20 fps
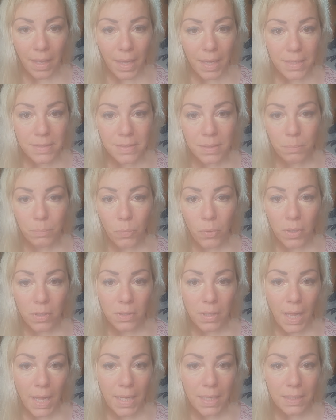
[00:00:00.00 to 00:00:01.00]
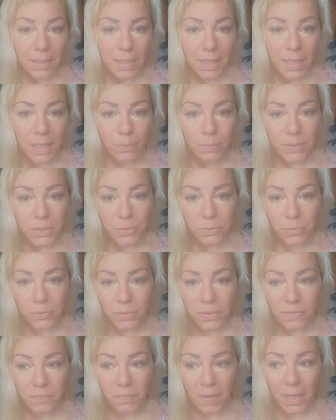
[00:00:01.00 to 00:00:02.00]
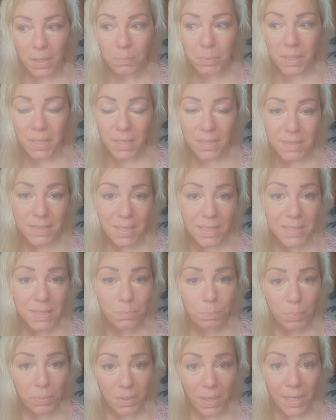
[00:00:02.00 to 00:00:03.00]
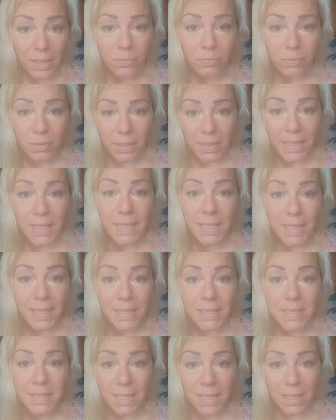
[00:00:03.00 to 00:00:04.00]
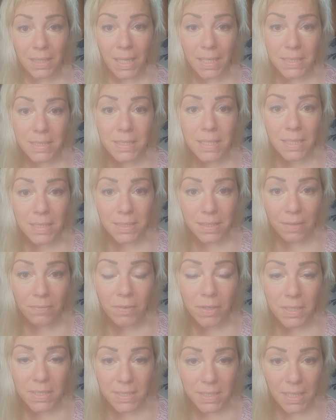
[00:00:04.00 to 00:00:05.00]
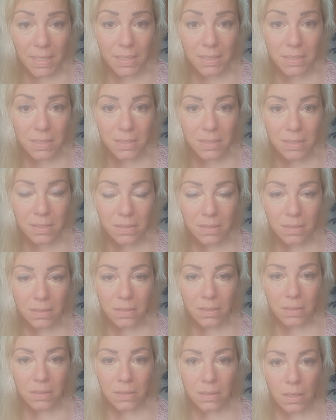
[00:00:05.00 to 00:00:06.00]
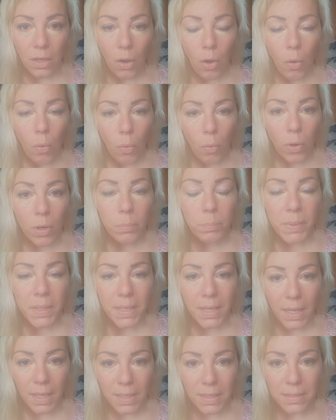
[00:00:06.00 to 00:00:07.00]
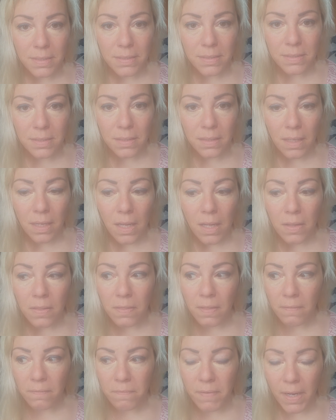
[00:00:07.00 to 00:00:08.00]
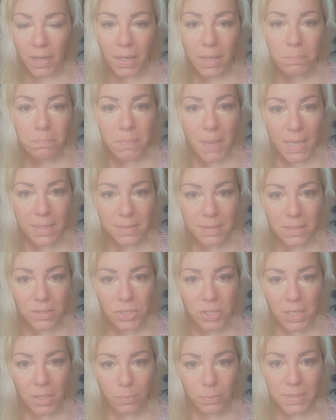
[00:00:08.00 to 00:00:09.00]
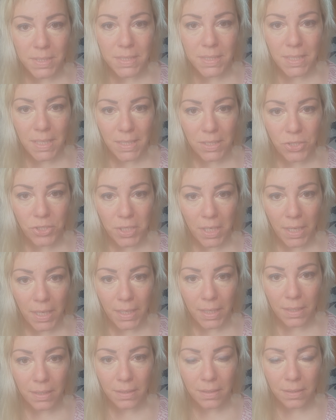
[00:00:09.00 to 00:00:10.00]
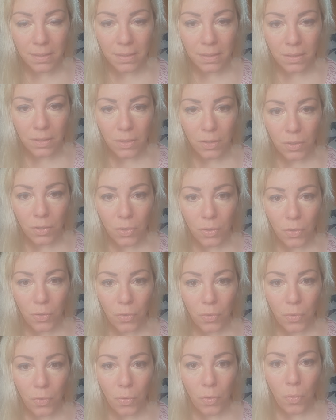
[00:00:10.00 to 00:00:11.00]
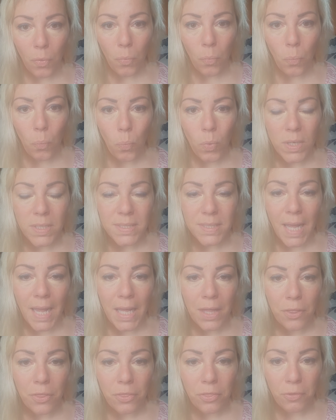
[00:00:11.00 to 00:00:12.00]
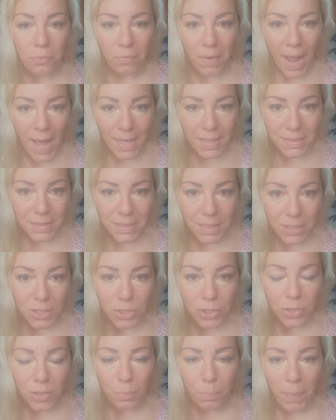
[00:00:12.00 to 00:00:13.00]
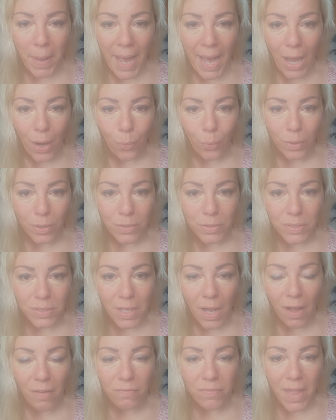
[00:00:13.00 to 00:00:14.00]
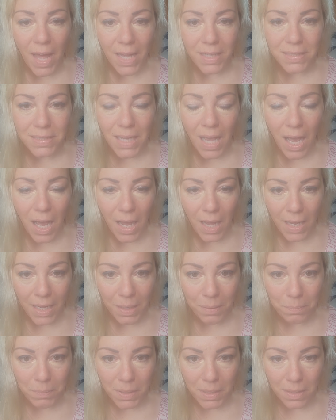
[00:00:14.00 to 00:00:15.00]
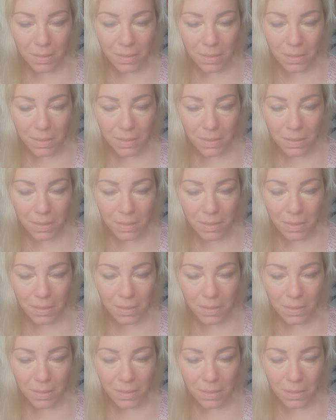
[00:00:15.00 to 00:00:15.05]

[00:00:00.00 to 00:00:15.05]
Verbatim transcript: is it more likely he was crucified because his blood really needed to cleanse us of our sins? Or because the very message he was teaching was a threat to the powers of that time?